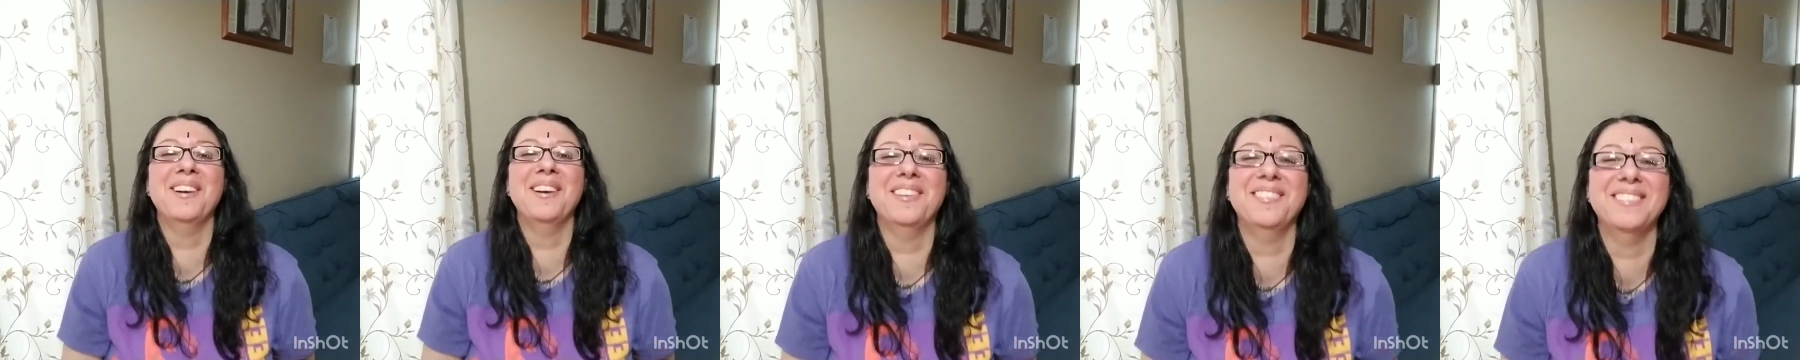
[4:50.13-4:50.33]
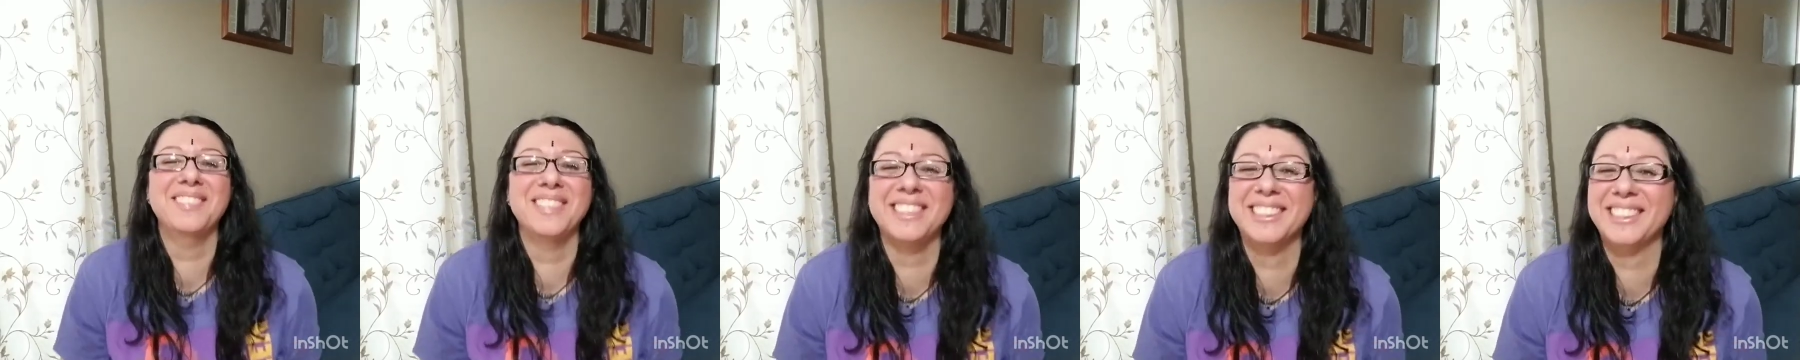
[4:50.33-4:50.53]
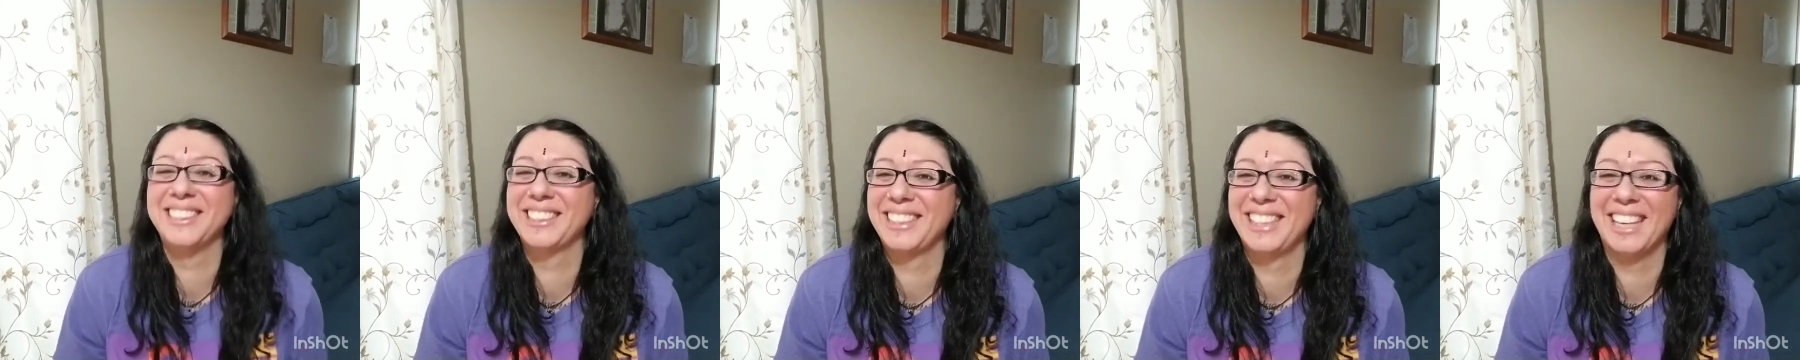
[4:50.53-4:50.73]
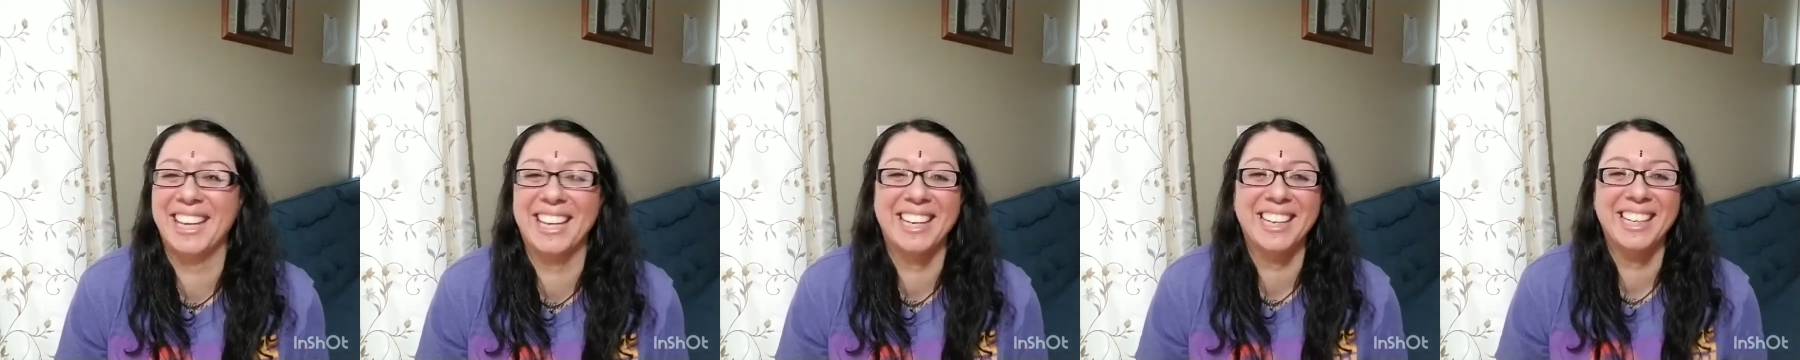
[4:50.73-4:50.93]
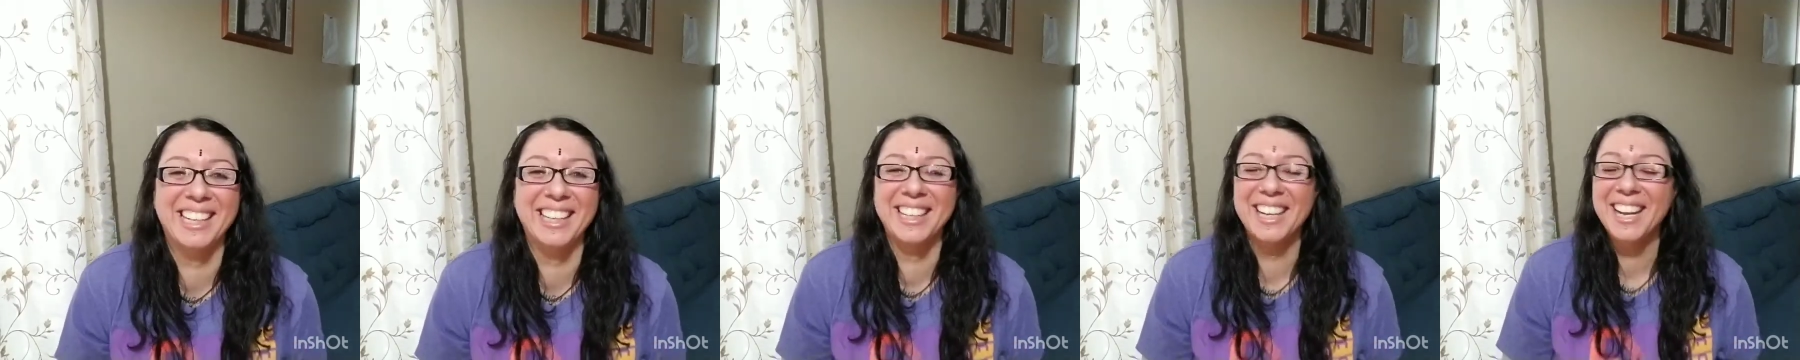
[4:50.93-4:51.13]
I'm just
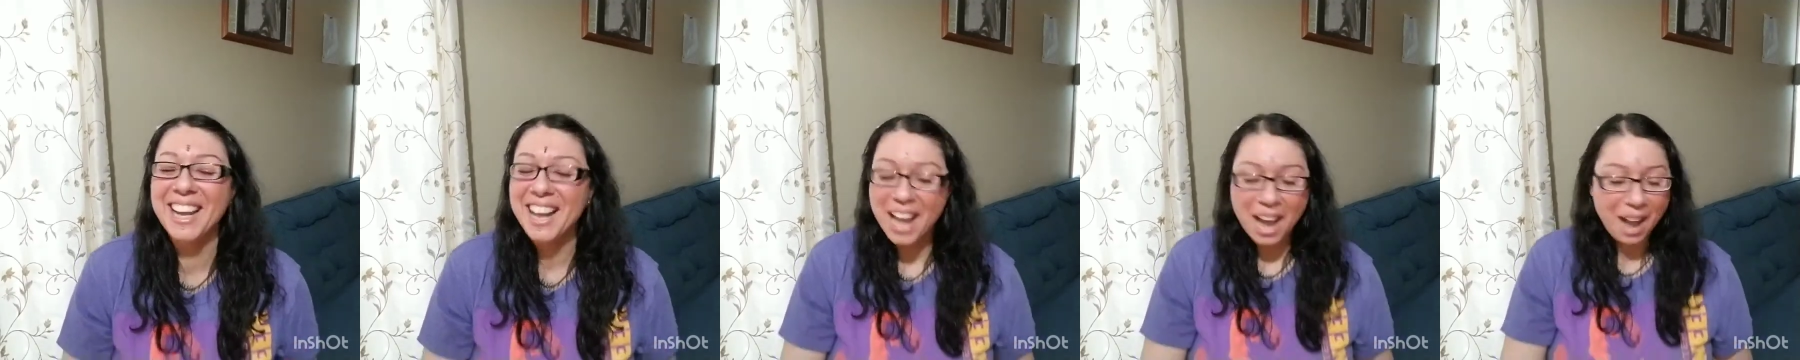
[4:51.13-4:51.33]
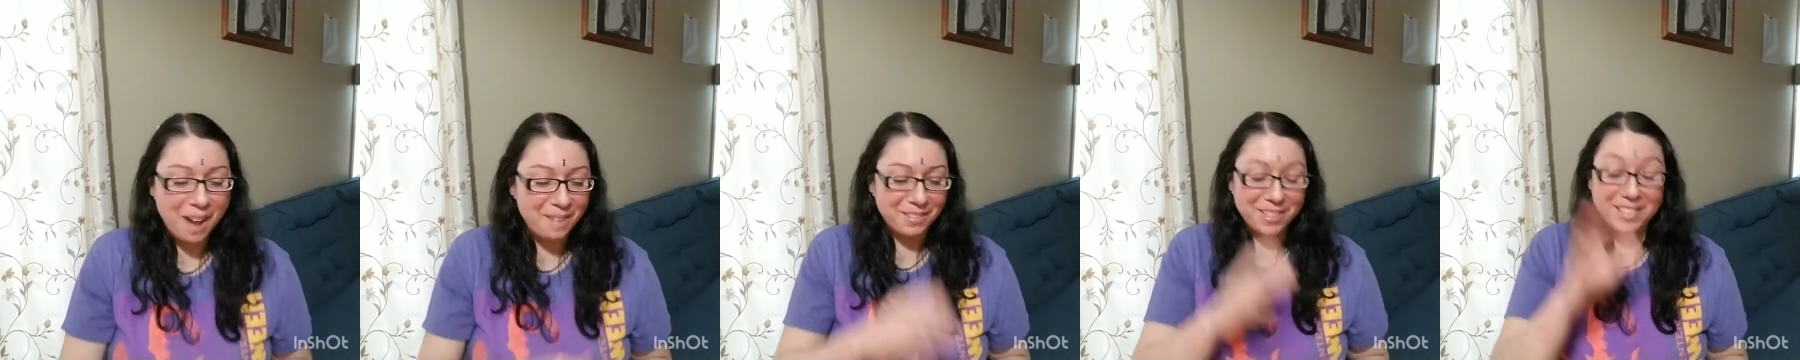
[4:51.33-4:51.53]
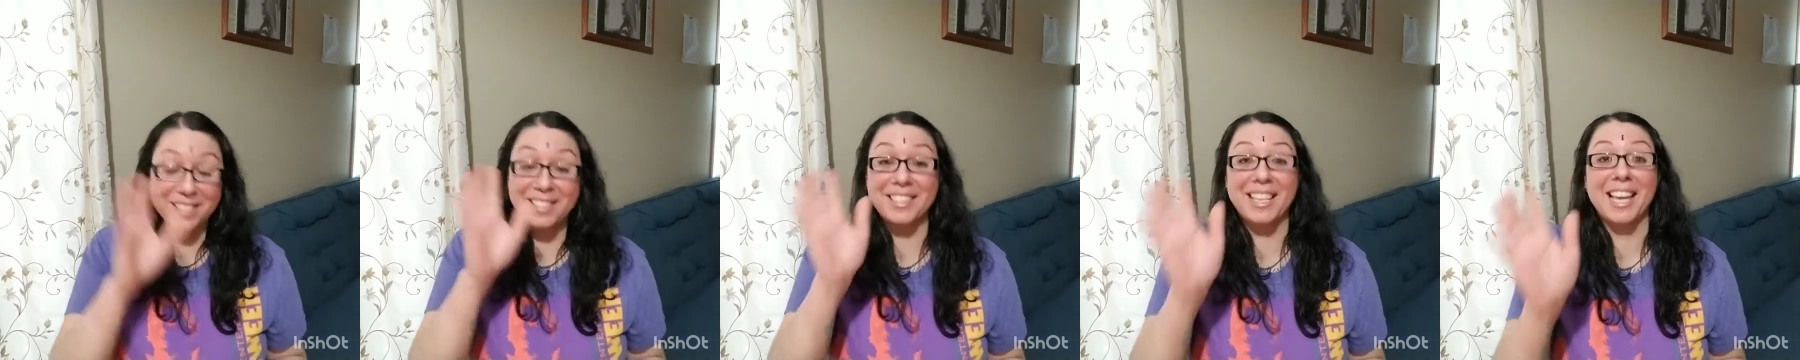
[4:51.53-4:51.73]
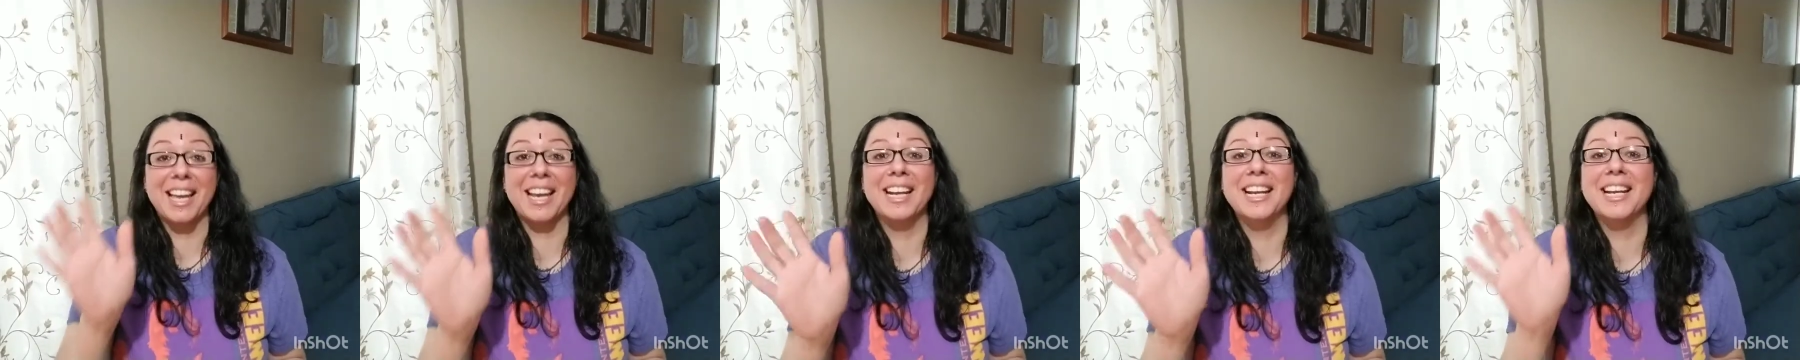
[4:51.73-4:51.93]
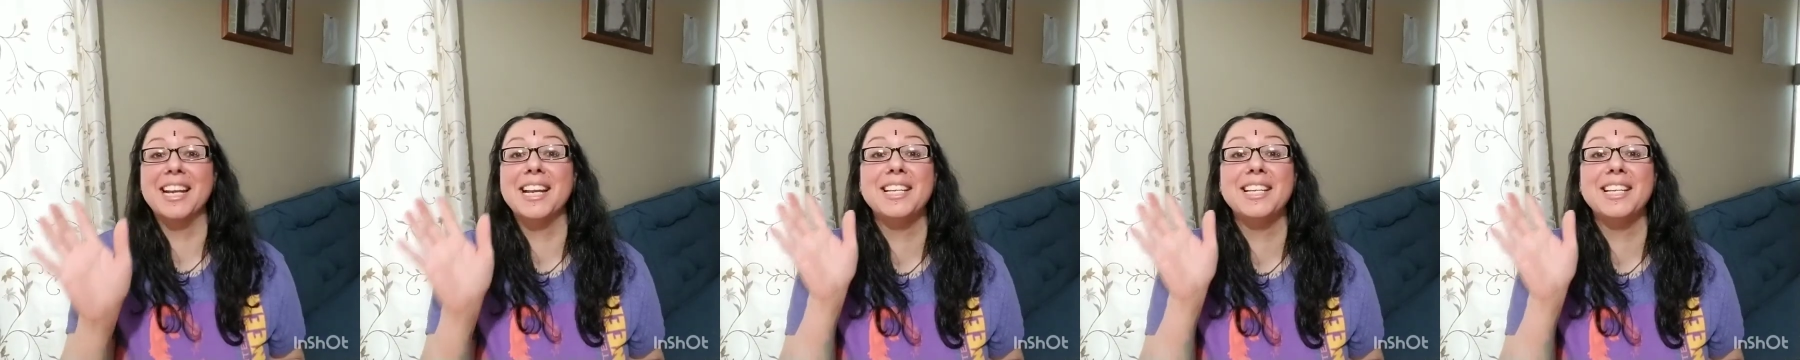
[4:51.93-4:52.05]
kidding. I'm just kidding.